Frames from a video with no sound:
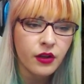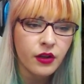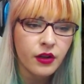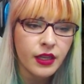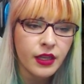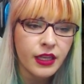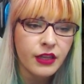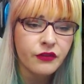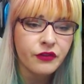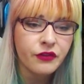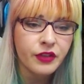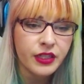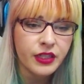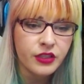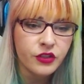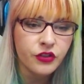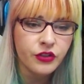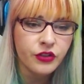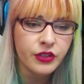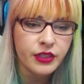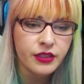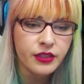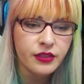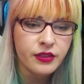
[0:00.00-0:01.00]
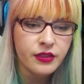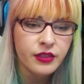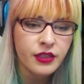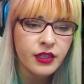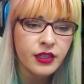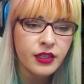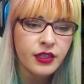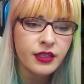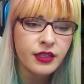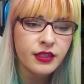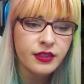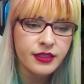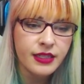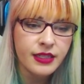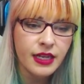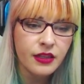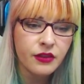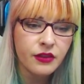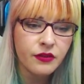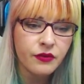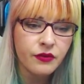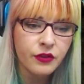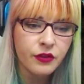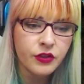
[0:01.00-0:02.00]
if injuries. Death
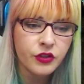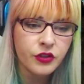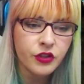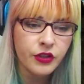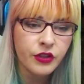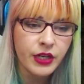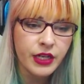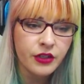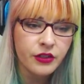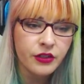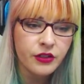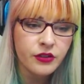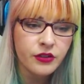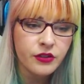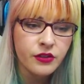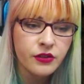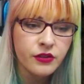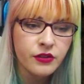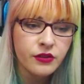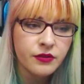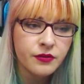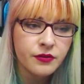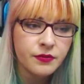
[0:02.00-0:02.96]
for traitors.